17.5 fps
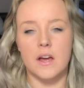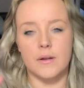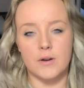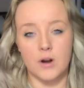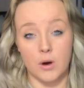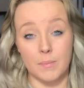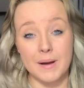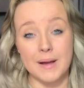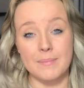
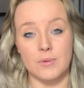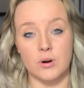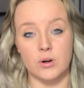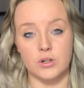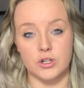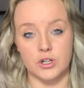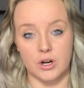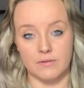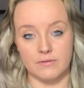not by
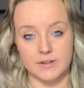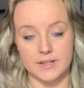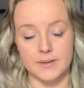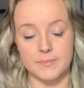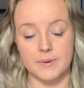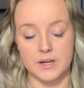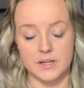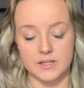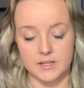much,
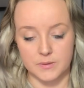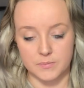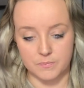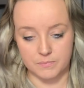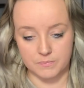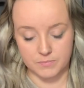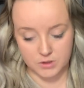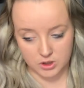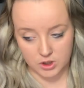obviously, because it's
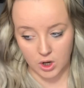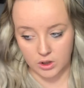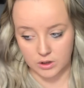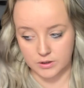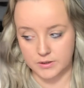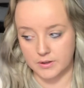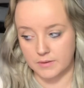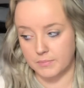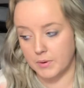salt,